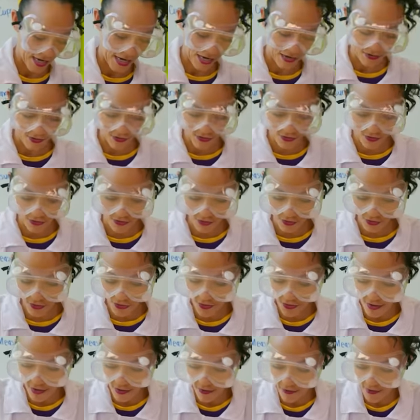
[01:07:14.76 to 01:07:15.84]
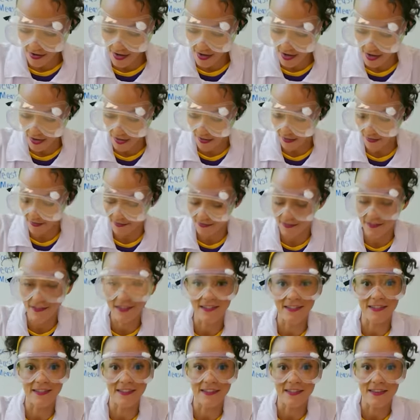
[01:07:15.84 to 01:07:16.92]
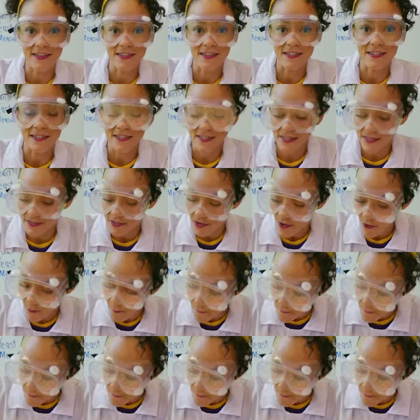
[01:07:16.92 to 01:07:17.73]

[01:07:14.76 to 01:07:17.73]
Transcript: and stir it around. See, it's all